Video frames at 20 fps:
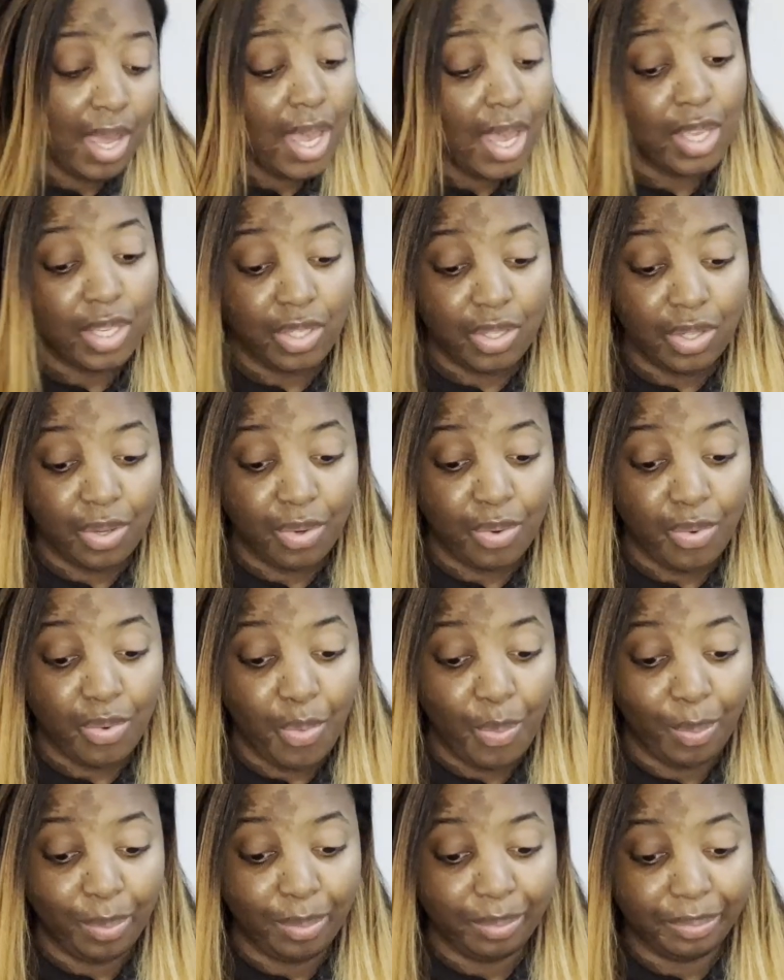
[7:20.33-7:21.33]
So
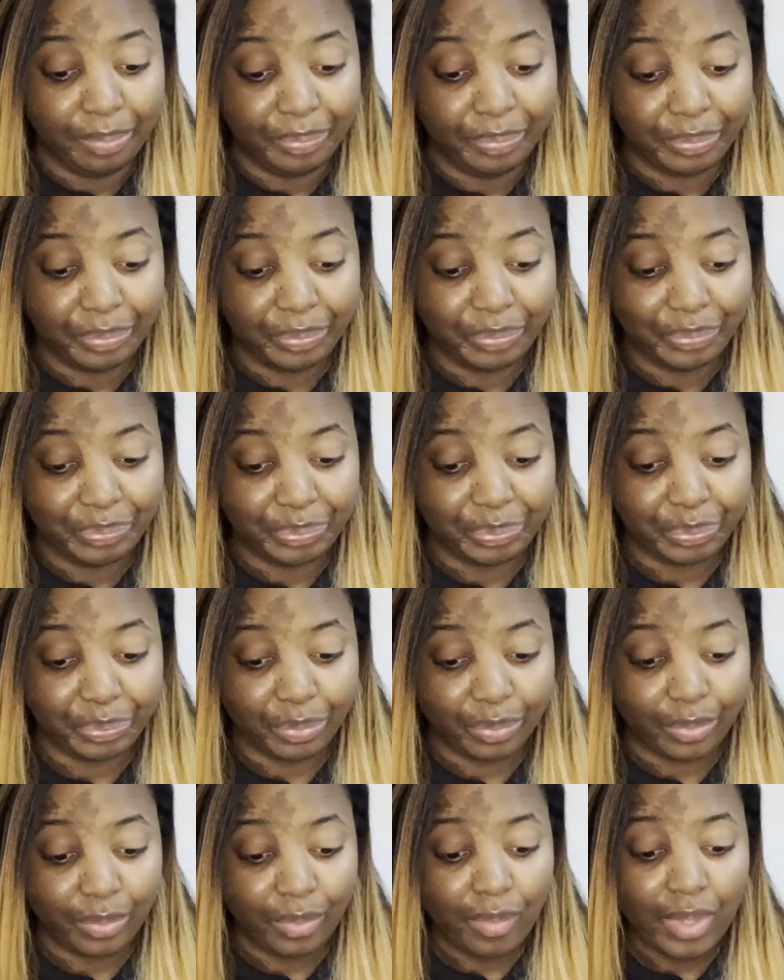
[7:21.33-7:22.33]

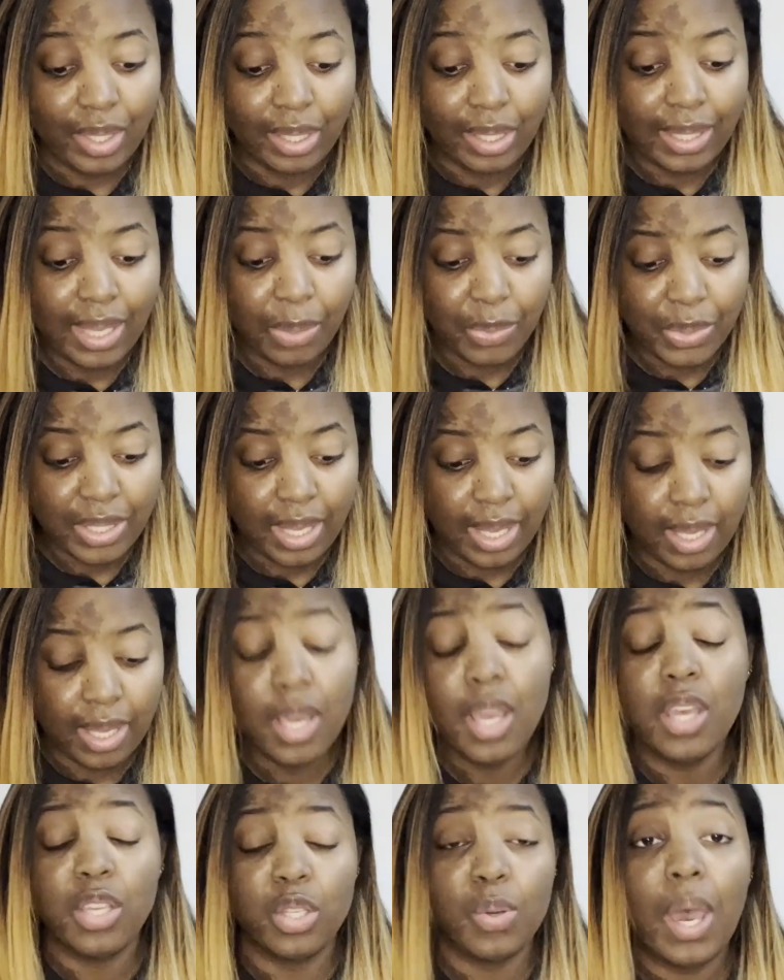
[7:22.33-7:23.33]
that was that.
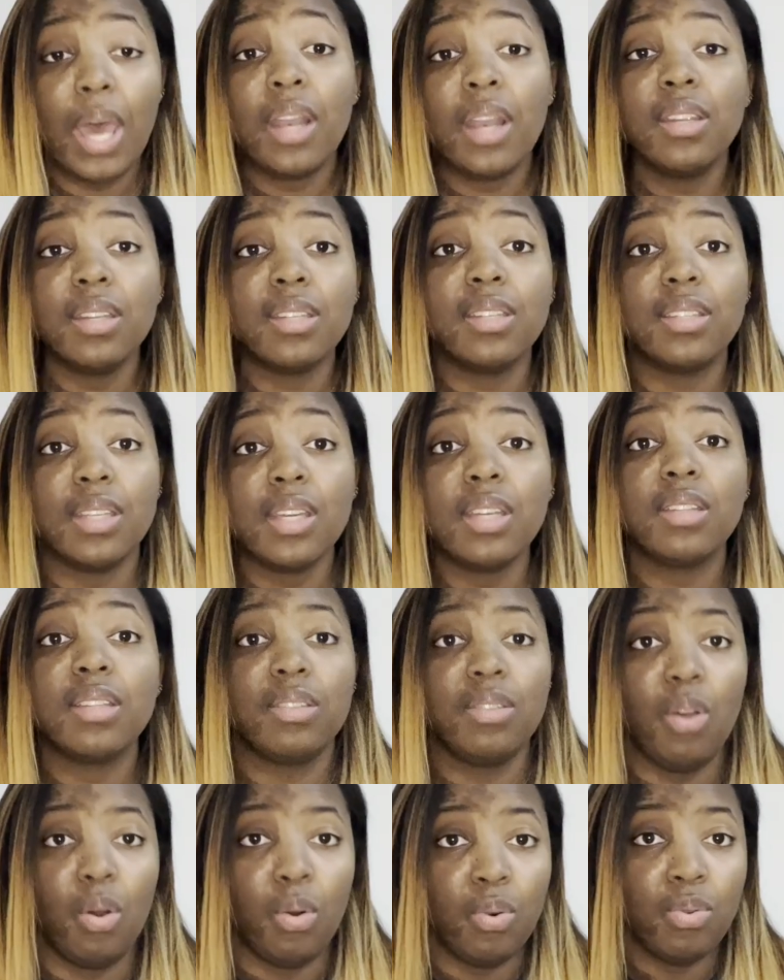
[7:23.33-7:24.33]
So out of the 6
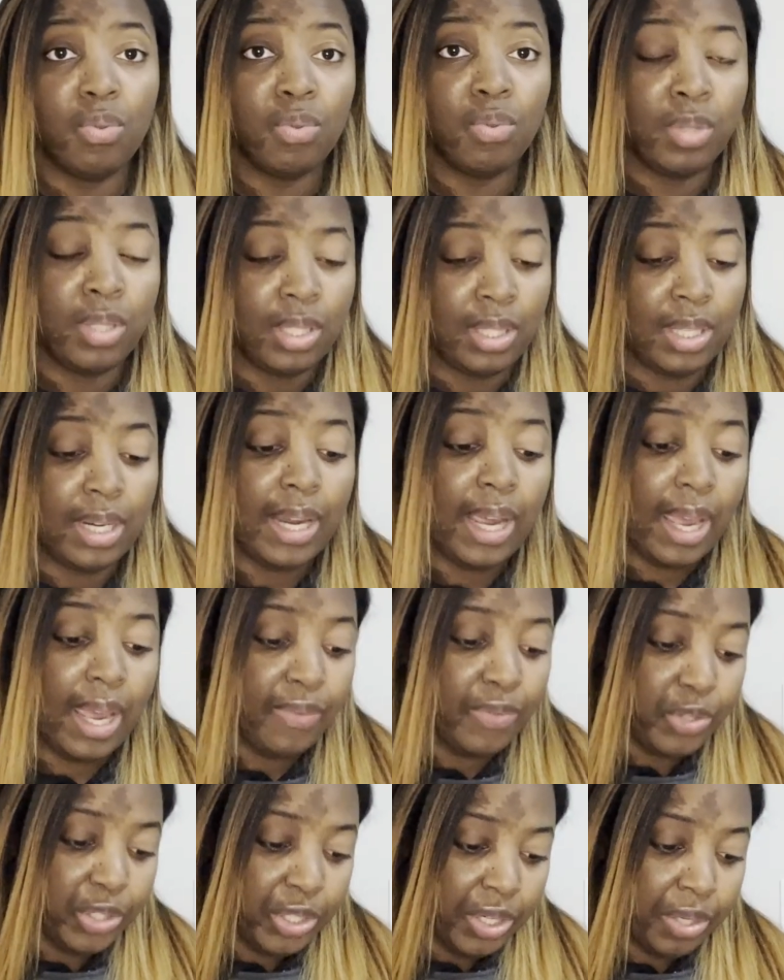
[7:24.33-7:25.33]
goals that I had for
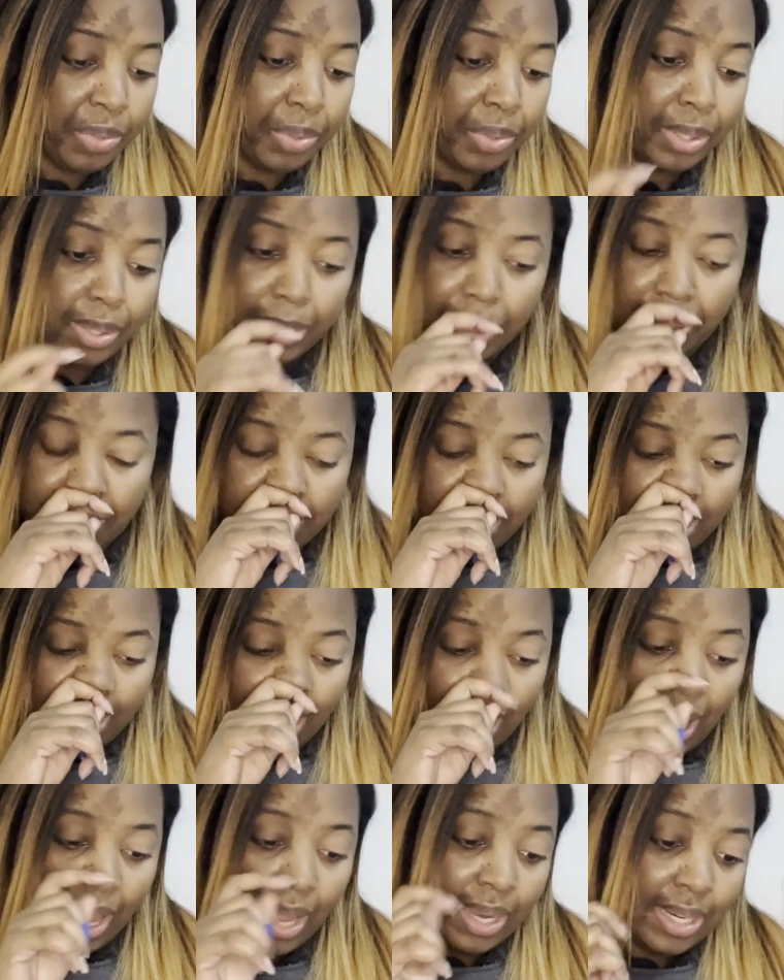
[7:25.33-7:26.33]
January,
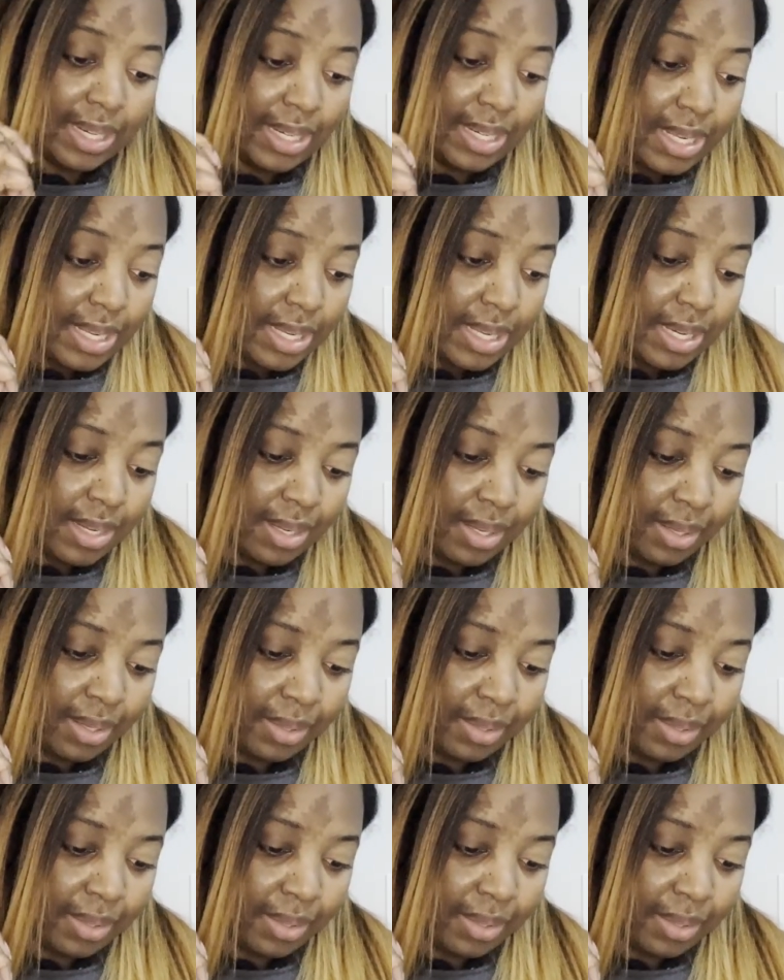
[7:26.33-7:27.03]
I did